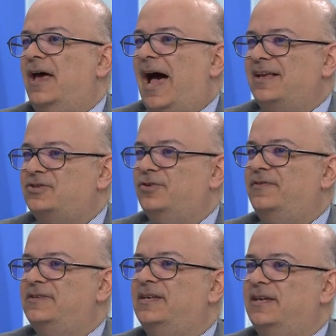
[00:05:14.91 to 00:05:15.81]
as
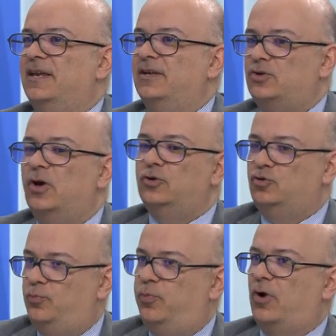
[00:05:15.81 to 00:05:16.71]
sophisticated
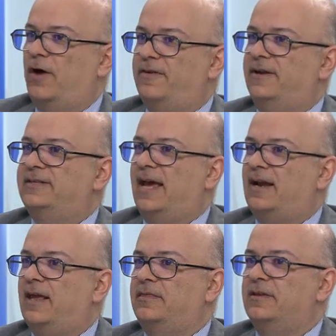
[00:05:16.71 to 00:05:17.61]
to pull off an
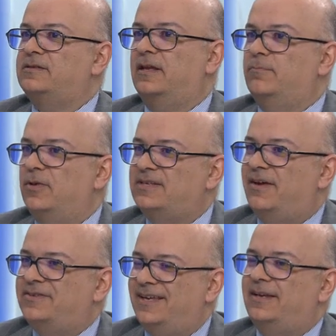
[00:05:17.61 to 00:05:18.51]
attack like this that must
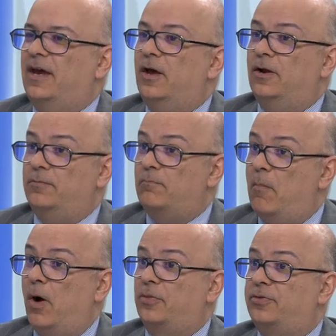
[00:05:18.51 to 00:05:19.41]
have taken a
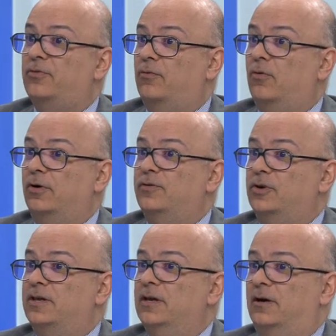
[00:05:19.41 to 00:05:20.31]
month or even
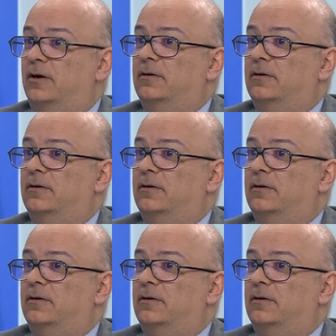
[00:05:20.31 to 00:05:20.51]
a year.